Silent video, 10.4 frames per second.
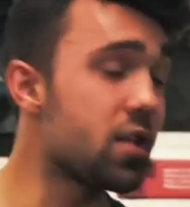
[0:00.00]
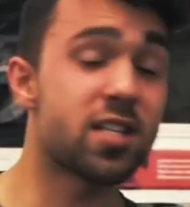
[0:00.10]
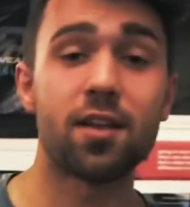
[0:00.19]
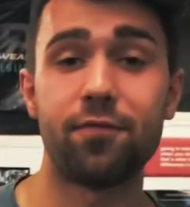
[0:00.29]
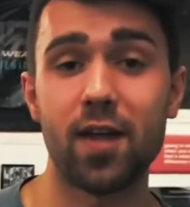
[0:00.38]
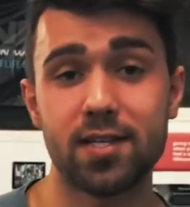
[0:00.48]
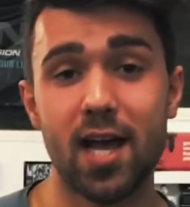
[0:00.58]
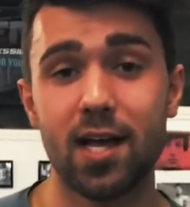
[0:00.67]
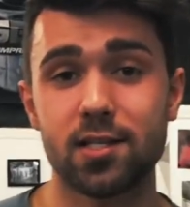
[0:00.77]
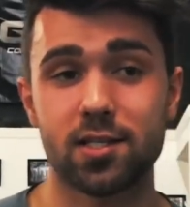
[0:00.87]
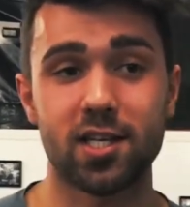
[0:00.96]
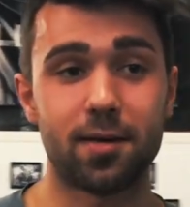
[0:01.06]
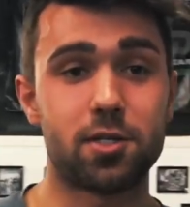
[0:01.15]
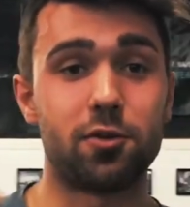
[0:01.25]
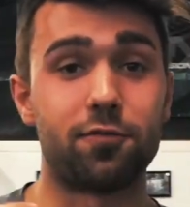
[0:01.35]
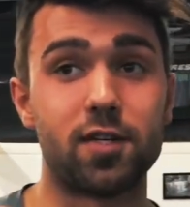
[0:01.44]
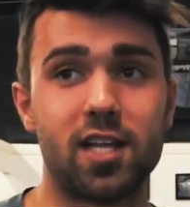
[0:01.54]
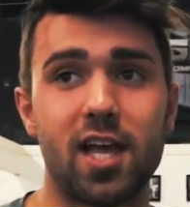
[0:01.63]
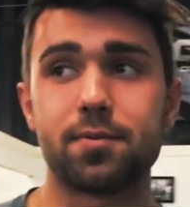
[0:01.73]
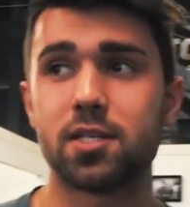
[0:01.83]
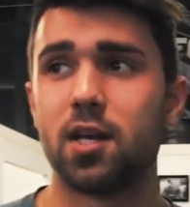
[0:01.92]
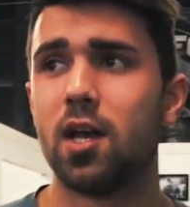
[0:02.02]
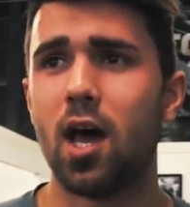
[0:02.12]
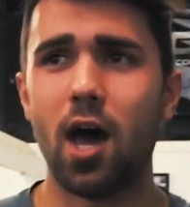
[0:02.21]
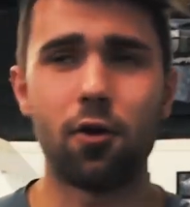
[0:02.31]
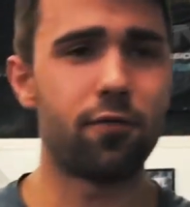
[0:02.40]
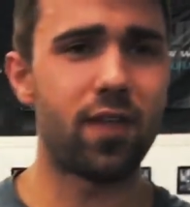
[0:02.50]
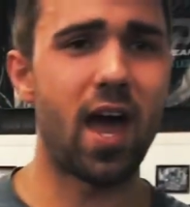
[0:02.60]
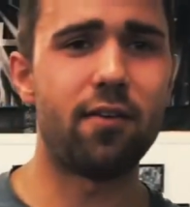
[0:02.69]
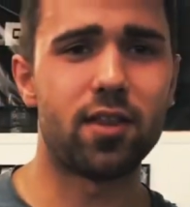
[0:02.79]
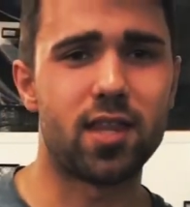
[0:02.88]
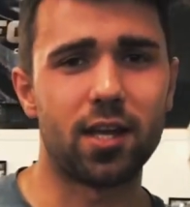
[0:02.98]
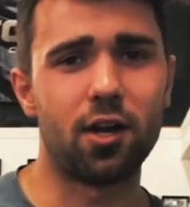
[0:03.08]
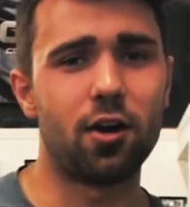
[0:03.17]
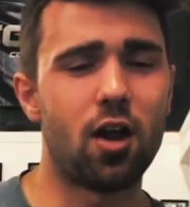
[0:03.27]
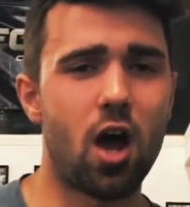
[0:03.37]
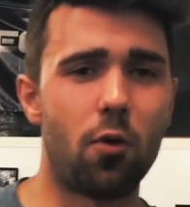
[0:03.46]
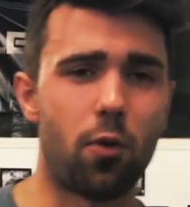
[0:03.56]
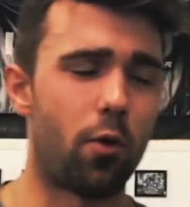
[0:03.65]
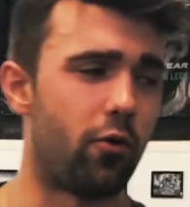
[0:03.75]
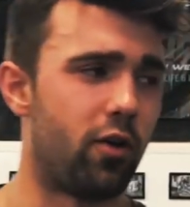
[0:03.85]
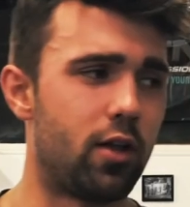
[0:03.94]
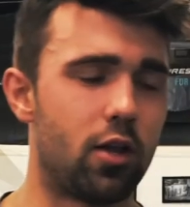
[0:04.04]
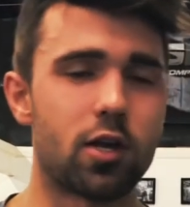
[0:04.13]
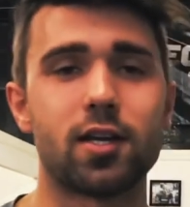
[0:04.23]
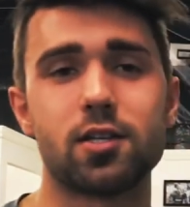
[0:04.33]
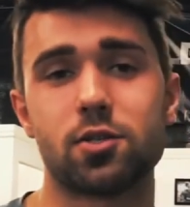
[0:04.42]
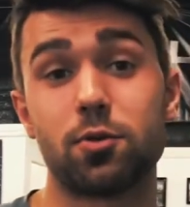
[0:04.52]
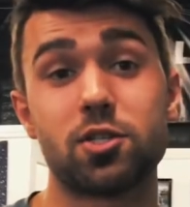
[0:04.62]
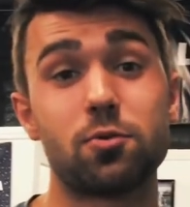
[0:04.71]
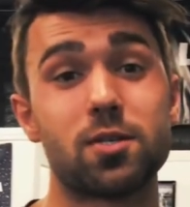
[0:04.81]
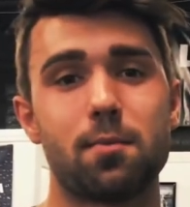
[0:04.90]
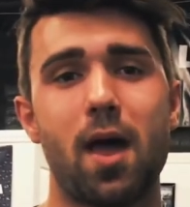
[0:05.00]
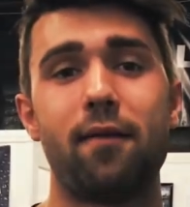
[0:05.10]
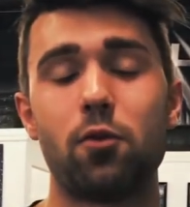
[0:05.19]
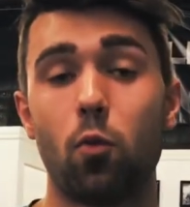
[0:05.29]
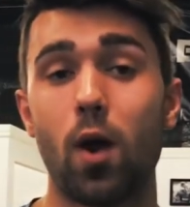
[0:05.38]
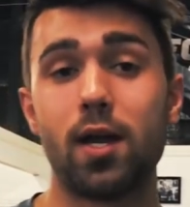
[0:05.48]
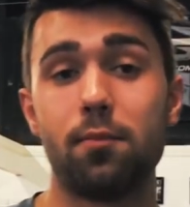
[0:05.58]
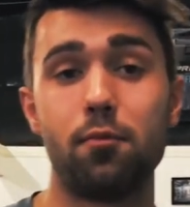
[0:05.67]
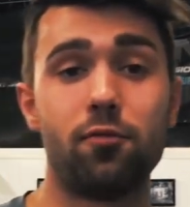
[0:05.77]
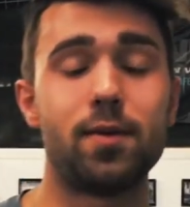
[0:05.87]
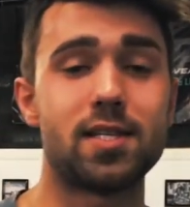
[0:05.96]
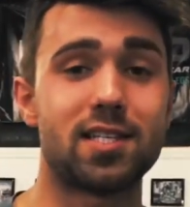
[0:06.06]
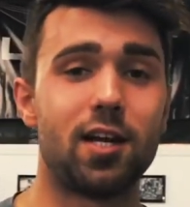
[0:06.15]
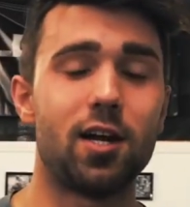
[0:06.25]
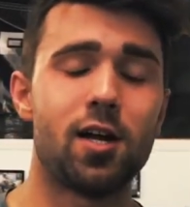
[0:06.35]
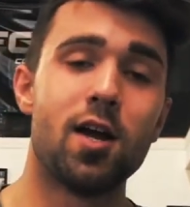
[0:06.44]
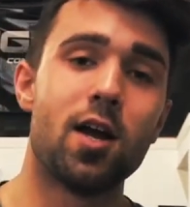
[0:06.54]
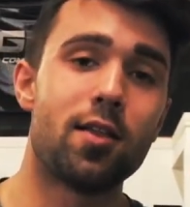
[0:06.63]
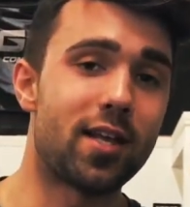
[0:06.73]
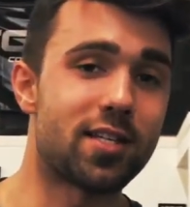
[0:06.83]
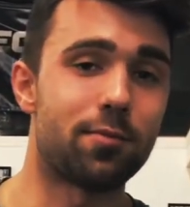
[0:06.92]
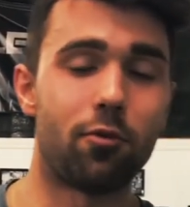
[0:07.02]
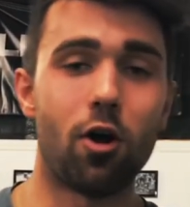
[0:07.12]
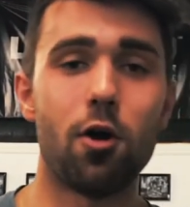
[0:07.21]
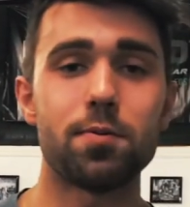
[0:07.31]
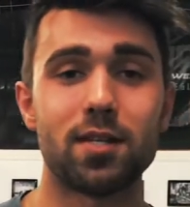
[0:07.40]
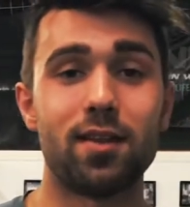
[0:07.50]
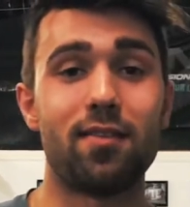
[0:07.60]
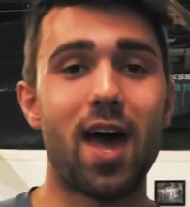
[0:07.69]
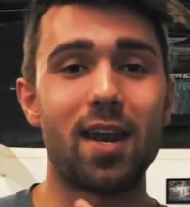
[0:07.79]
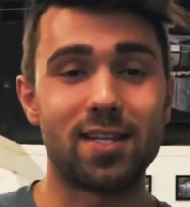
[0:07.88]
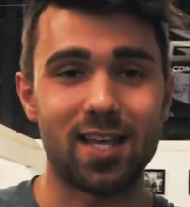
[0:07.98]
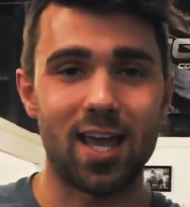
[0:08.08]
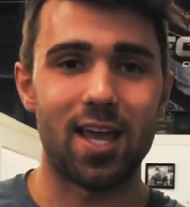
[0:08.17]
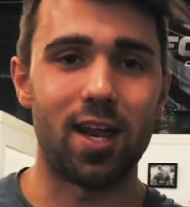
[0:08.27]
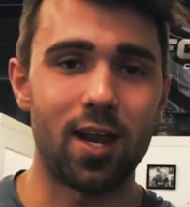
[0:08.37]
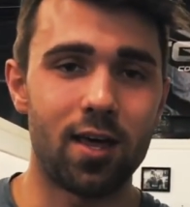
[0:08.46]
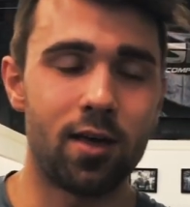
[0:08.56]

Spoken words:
This is a fantastic substitute for dips. I don't know if they have a thing here or not. We weren't really looking, so we're shooting some heavy weighted movements here, then some ropes, and then that is it.